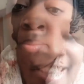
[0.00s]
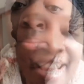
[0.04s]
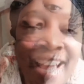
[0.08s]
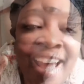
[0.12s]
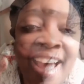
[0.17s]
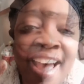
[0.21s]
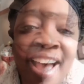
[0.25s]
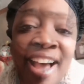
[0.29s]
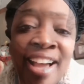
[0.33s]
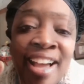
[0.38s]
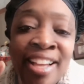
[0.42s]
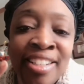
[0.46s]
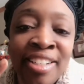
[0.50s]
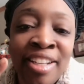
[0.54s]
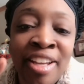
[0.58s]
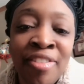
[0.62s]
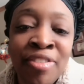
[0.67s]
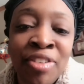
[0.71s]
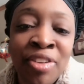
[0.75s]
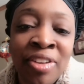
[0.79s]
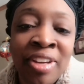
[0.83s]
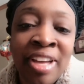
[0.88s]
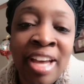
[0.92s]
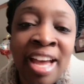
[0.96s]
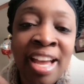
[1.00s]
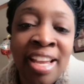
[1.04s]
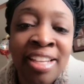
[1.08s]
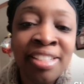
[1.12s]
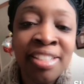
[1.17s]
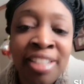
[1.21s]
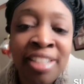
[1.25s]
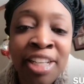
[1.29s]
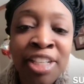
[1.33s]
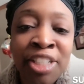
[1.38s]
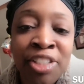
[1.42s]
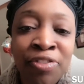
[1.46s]
I love you guys.
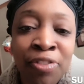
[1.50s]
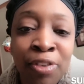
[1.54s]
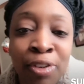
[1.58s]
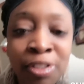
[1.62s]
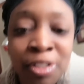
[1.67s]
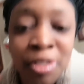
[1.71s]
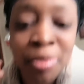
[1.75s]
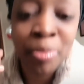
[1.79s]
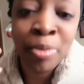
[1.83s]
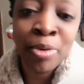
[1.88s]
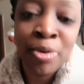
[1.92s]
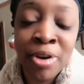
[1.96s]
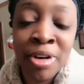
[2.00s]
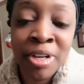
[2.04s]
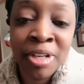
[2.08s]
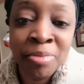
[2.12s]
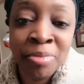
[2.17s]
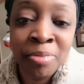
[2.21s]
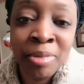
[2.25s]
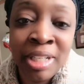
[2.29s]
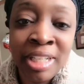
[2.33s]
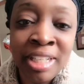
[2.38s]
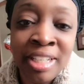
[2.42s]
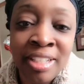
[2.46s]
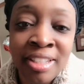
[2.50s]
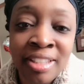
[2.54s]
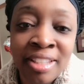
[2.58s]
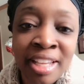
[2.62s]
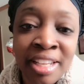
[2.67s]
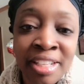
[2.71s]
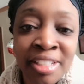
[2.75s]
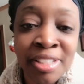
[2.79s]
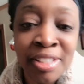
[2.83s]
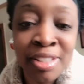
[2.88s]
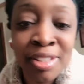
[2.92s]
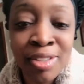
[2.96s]
Thanks for supporting me.
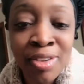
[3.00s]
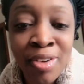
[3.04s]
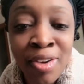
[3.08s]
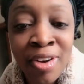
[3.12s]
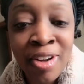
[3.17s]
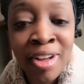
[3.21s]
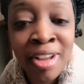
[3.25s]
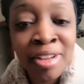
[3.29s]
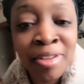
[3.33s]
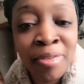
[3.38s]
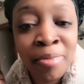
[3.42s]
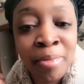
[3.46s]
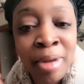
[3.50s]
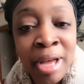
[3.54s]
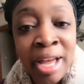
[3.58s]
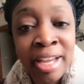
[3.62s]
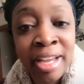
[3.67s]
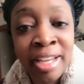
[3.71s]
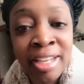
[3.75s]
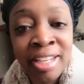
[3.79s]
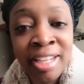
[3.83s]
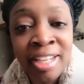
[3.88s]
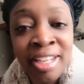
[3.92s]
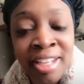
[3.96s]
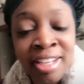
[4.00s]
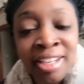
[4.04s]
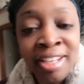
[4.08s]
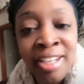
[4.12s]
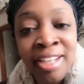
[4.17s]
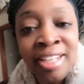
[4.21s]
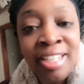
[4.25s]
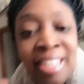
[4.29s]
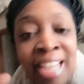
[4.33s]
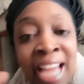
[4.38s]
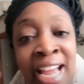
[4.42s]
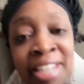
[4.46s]
Thanks to all of my
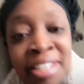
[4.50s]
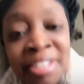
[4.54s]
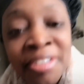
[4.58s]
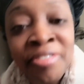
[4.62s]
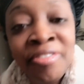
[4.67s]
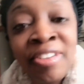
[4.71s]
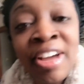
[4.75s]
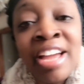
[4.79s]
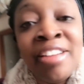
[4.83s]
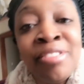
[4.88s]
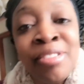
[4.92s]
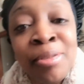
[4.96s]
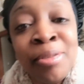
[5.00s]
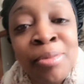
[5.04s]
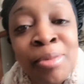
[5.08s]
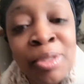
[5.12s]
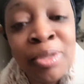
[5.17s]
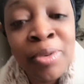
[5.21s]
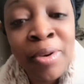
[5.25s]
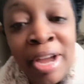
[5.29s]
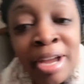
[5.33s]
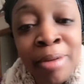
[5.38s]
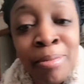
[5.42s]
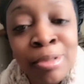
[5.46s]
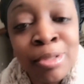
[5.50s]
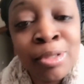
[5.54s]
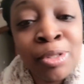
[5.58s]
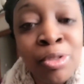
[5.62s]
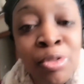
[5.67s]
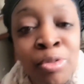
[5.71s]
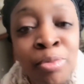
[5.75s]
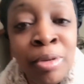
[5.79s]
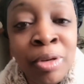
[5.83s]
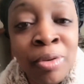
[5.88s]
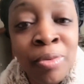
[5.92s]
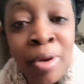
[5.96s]
95 subscribers who've
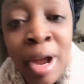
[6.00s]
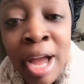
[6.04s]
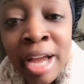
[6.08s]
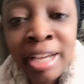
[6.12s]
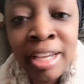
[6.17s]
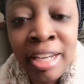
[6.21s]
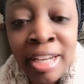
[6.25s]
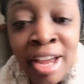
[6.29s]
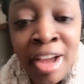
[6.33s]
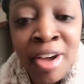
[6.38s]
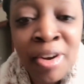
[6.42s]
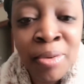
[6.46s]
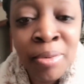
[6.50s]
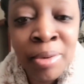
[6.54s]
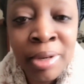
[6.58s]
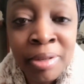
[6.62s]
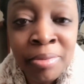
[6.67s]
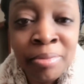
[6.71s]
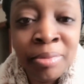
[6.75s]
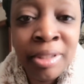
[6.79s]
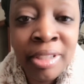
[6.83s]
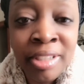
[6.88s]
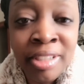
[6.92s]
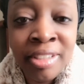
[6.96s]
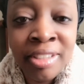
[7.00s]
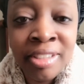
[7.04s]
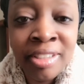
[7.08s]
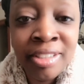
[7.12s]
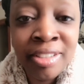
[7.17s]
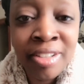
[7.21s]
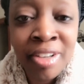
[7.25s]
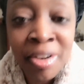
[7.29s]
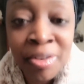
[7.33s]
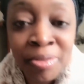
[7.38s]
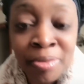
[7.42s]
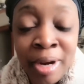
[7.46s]
been rocking out with me.
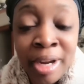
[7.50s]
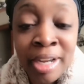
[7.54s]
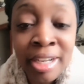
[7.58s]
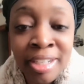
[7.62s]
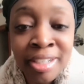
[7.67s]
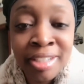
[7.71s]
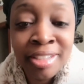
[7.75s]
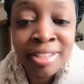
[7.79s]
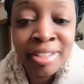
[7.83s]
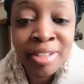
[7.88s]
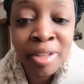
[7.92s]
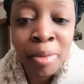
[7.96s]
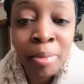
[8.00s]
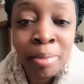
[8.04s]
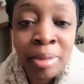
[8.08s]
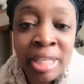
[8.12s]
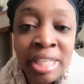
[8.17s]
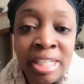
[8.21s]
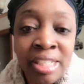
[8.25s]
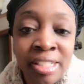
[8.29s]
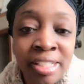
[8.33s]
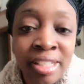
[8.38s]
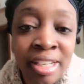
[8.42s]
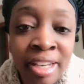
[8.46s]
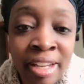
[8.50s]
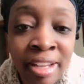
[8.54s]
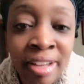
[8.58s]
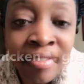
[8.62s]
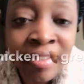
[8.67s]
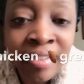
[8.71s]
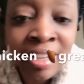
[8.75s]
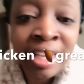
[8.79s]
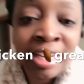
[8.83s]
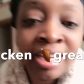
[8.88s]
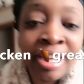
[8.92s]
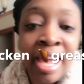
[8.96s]
All right? Peace, love,
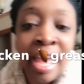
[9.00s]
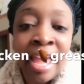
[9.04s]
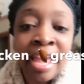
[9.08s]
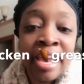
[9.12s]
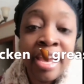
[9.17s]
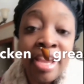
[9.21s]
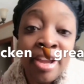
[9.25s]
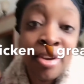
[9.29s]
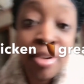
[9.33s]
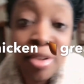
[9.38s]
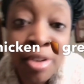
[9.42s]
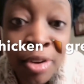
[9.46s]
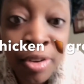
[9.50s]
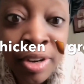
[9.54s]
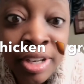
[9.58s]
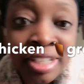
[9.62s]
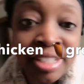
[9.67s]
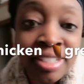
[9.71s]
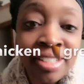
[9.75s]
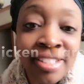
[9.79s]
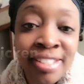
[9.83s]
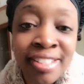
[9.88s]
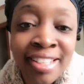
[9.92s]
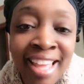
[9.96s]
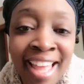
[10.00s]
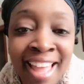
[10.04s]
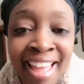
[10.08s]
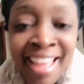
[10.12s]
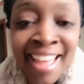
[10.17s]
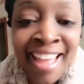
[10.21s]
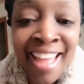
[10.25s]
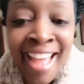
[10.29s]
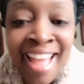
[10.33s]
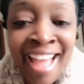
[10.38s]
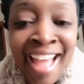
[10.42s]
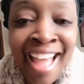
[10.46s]
and hair grease.
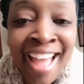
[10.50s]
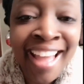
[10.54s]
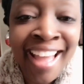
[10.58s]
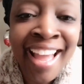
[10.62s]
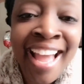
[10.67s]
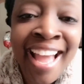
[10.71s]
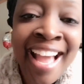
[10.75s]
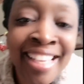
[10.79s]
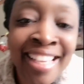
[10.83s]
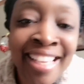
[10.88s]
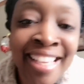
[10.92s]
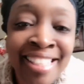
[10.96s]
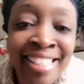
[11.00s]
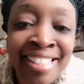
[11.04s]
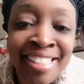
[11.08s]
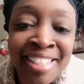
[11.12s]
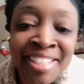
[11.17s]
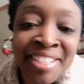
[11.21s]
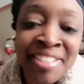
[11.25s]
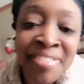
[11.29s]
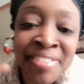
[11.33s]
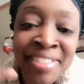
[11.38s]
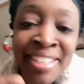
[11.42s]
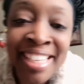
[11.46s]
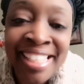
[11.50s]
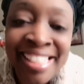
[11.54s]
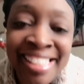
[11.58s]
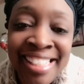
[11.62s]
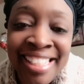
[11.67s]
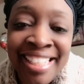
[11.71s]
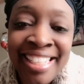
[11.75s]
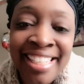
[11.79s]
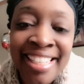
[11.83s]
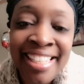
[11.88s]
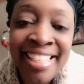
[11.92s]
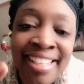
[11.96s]
See you when I
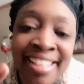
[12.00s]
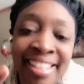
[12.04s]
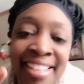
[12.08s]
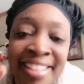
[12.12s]
see ya.